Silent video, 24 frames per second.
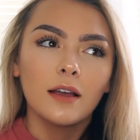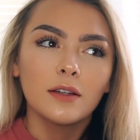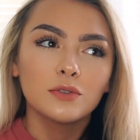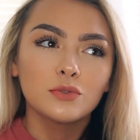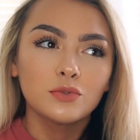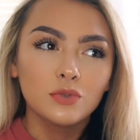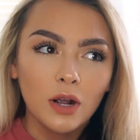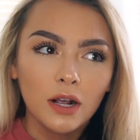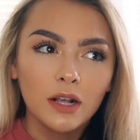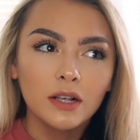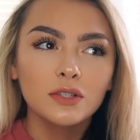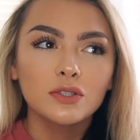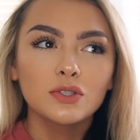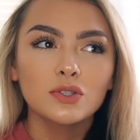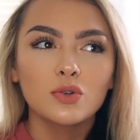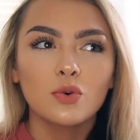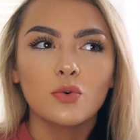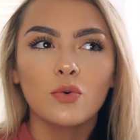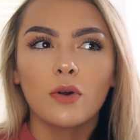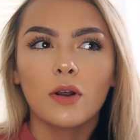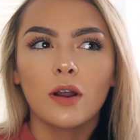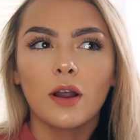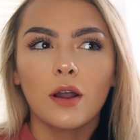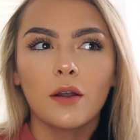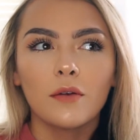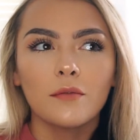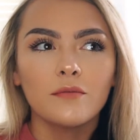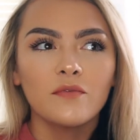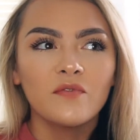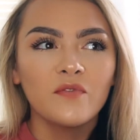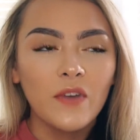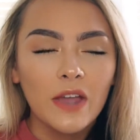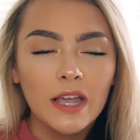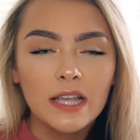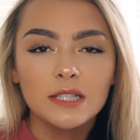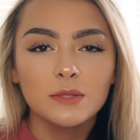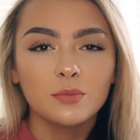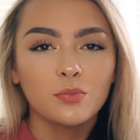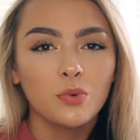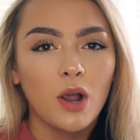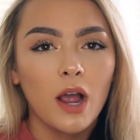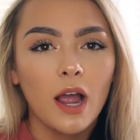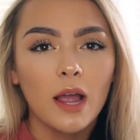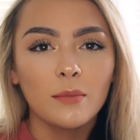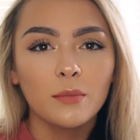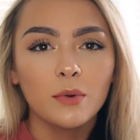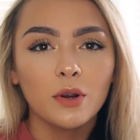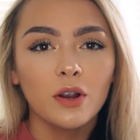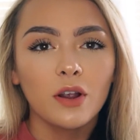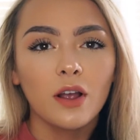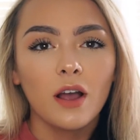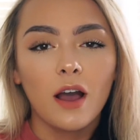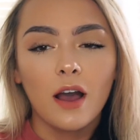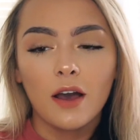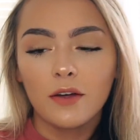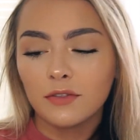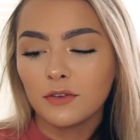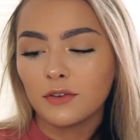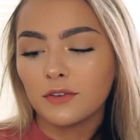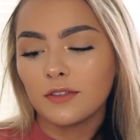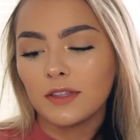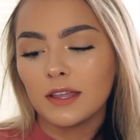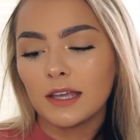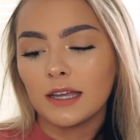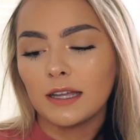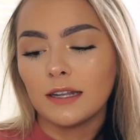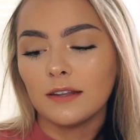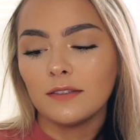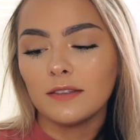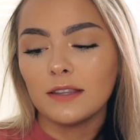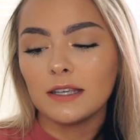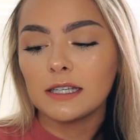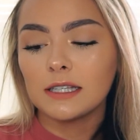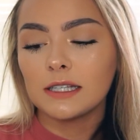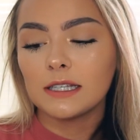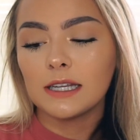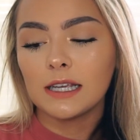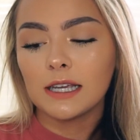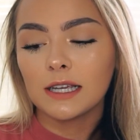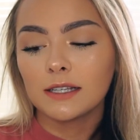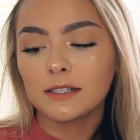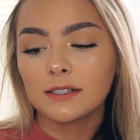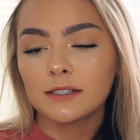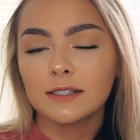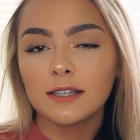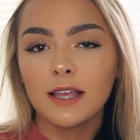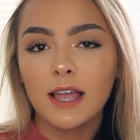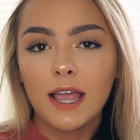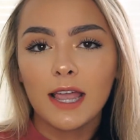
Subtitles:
drugstore face primer other than the NYX